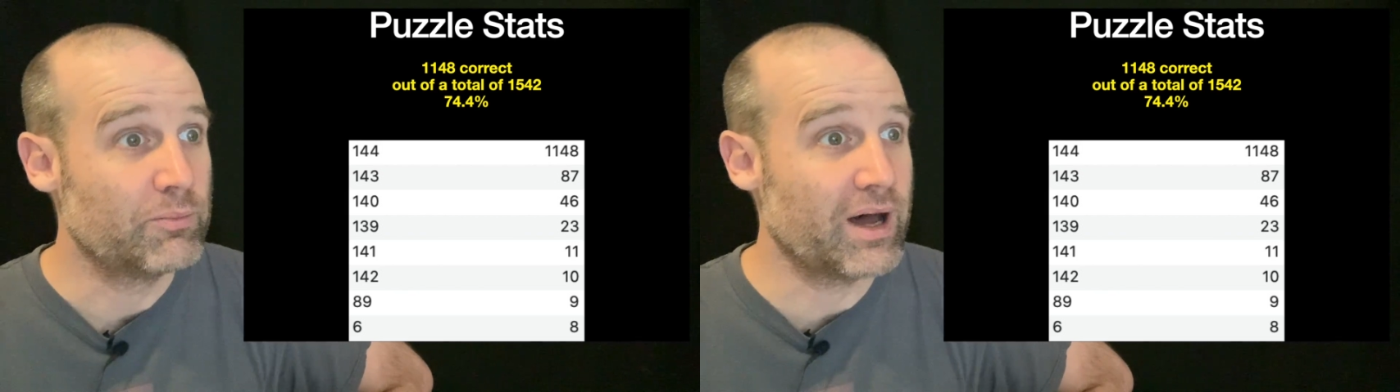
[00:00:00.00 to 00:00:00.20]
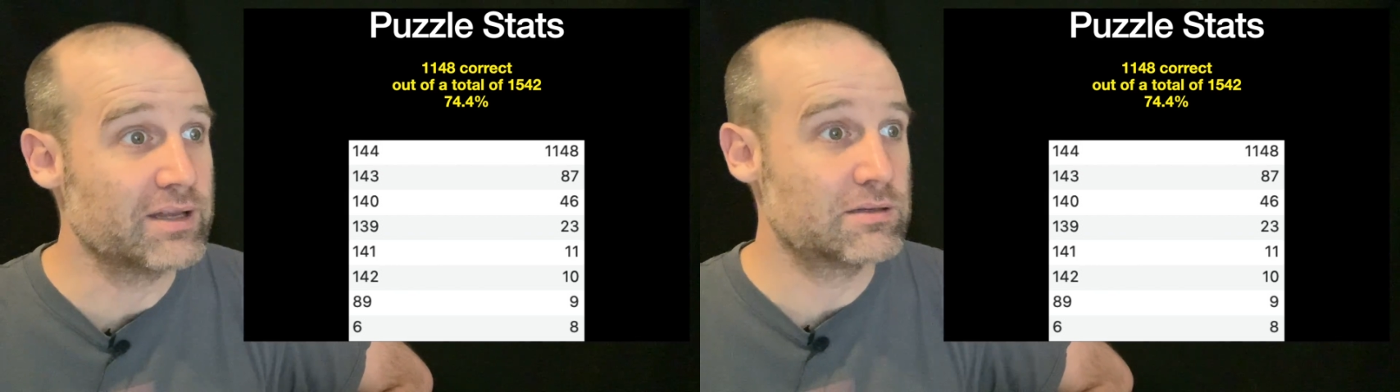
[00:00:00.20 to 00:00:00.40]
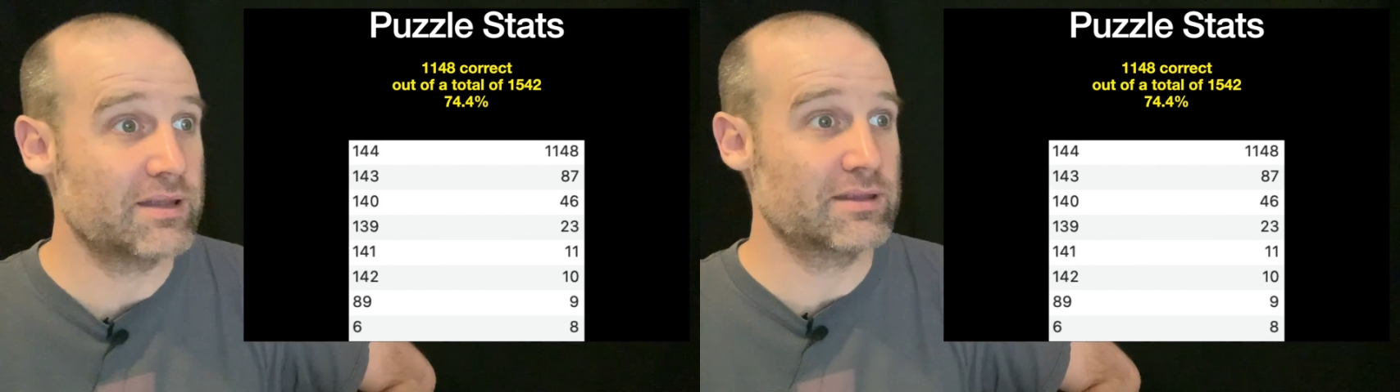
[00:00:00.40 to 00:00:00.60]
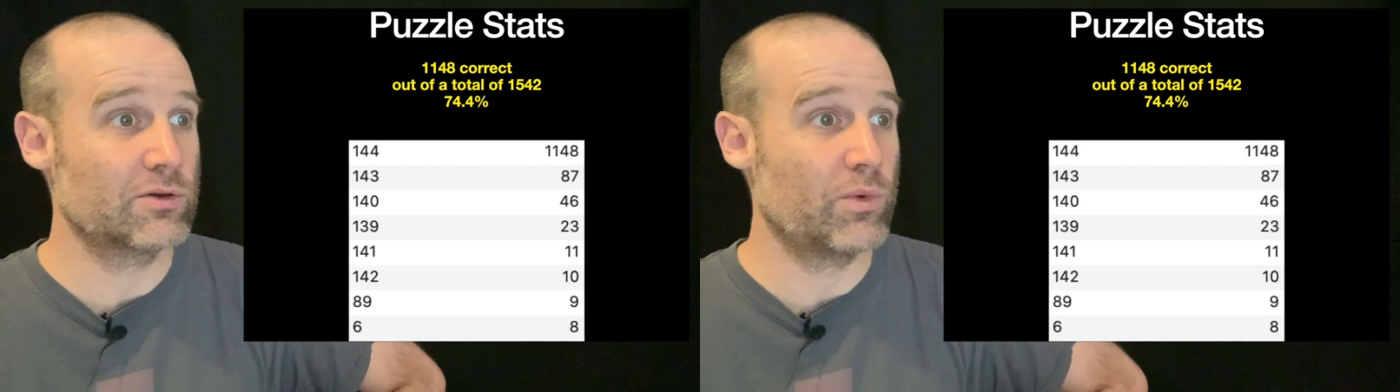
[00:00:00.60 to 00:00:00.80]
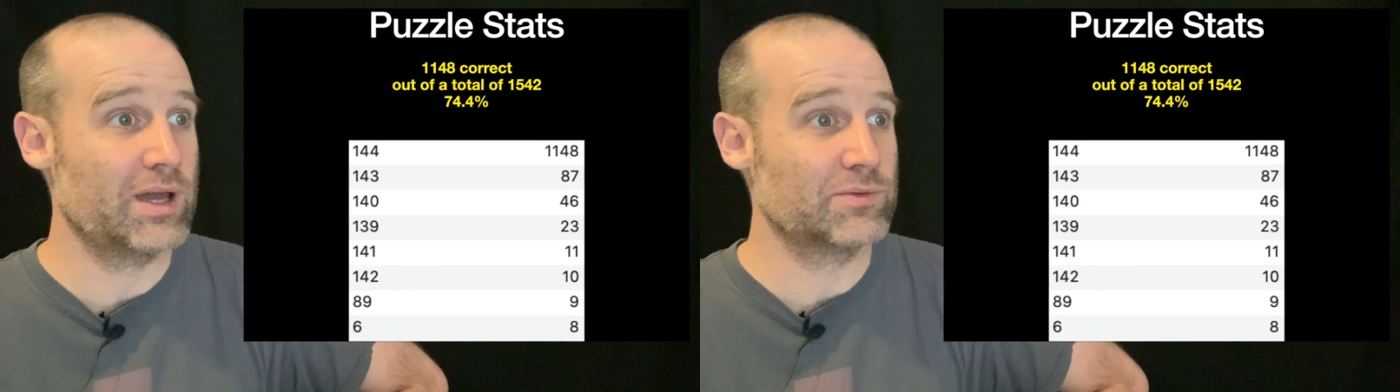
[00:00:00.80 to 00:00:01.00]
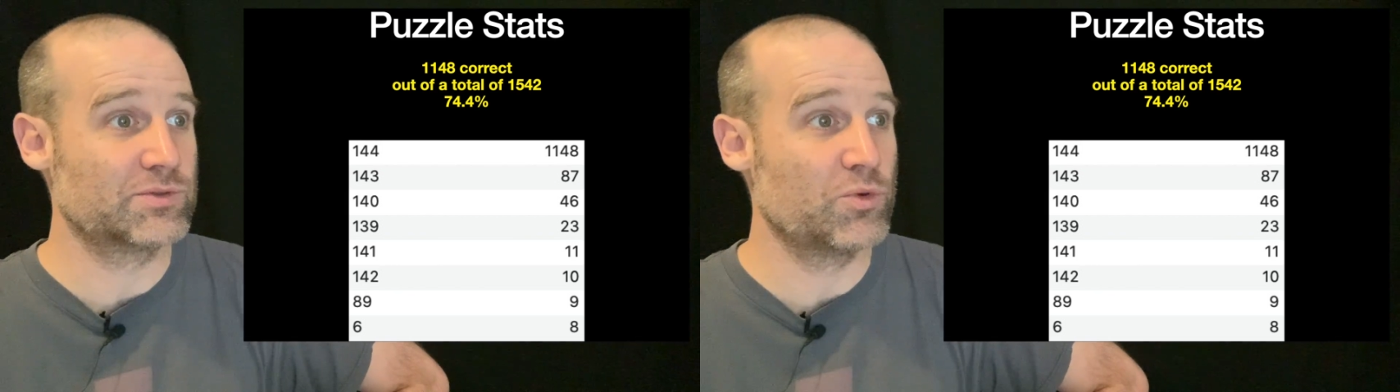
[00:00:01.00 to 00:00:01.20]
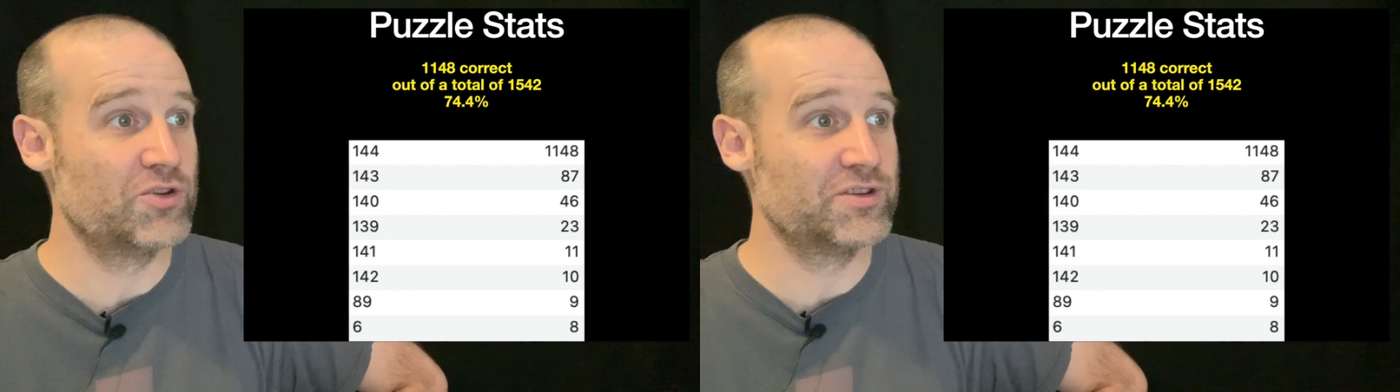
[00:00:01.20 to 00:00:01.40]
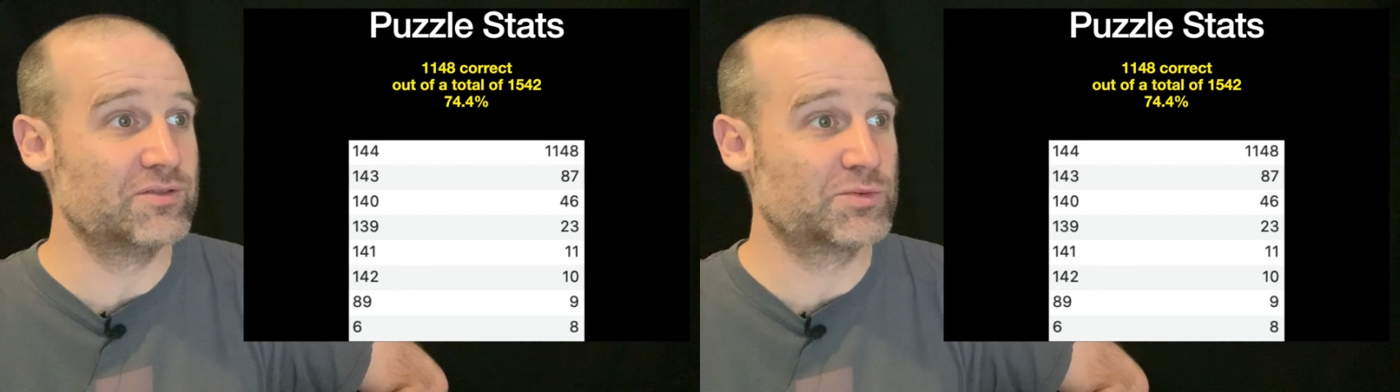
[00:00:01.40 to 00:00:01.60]
But I think the way it was
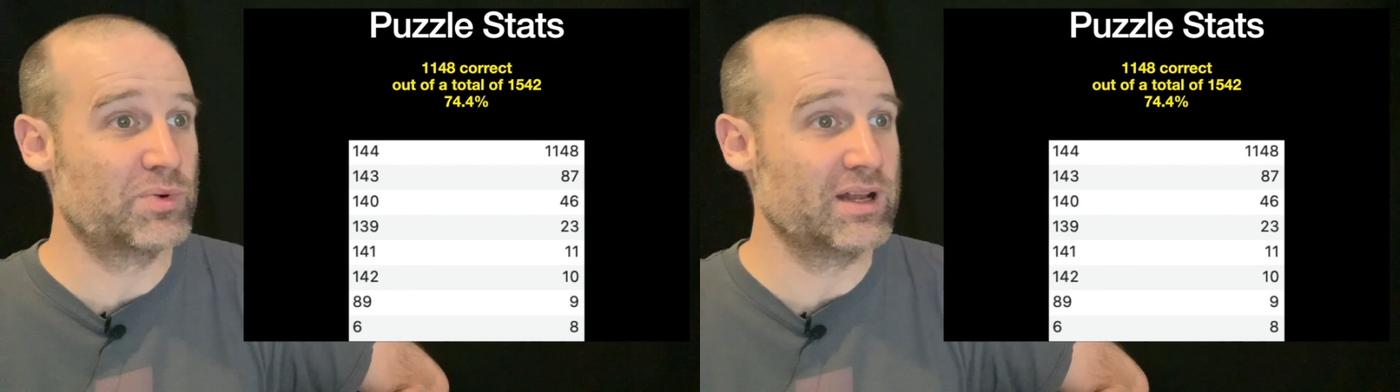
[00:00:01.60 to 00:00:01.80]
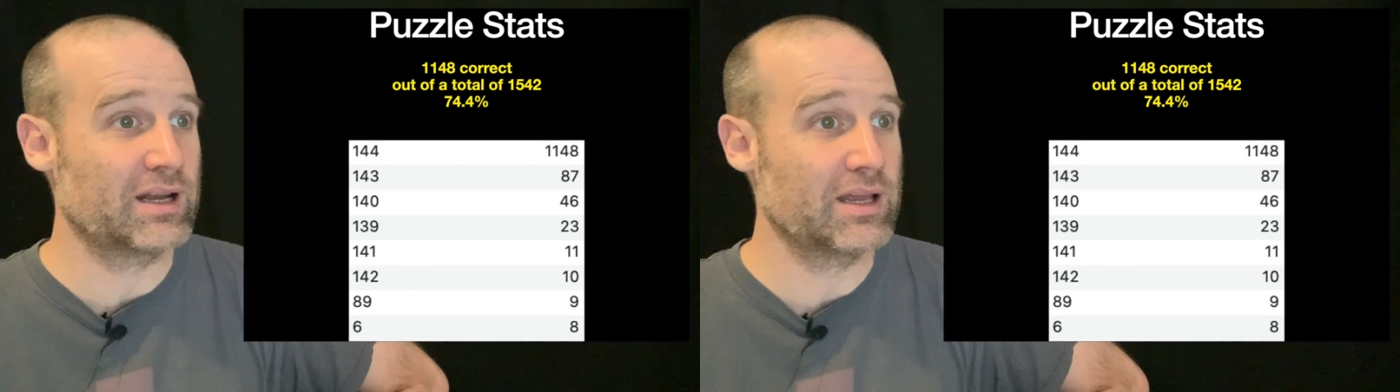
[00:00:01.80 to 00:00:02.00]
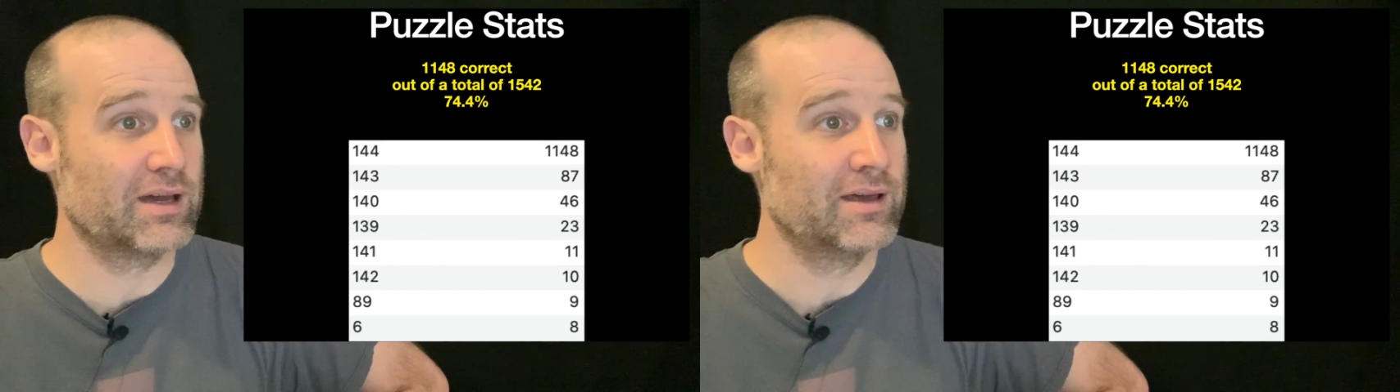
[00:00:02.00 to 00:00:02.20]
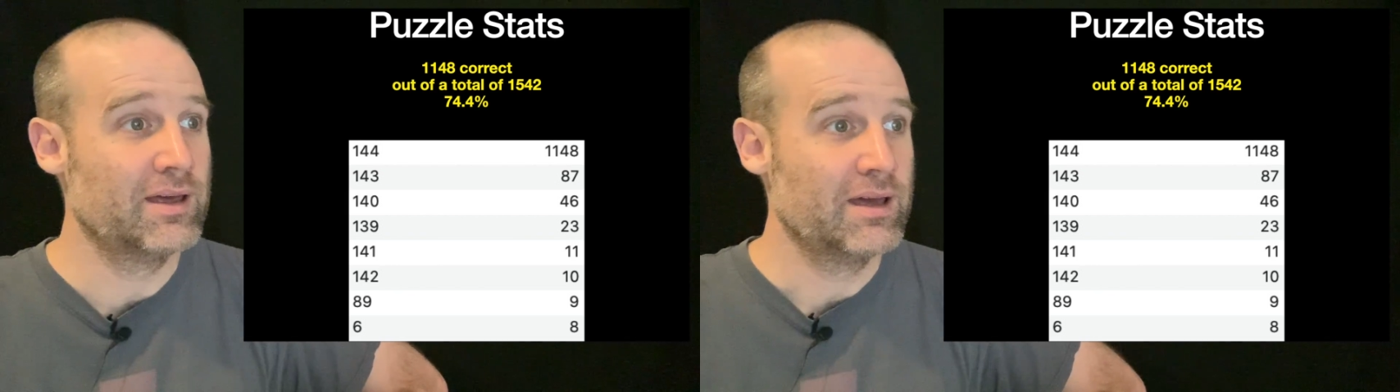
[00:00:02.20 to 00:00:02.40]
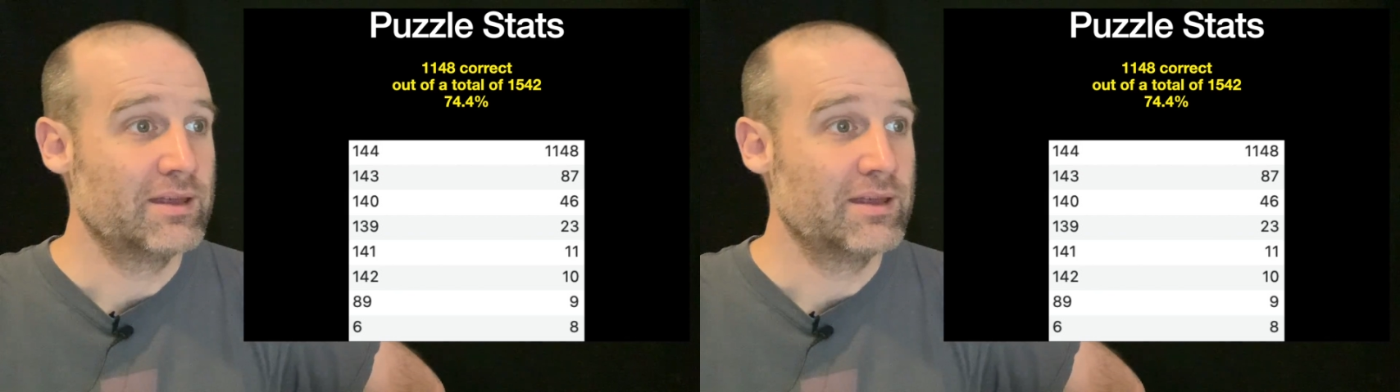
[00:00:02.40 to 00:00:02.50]
worded, it was pretty clear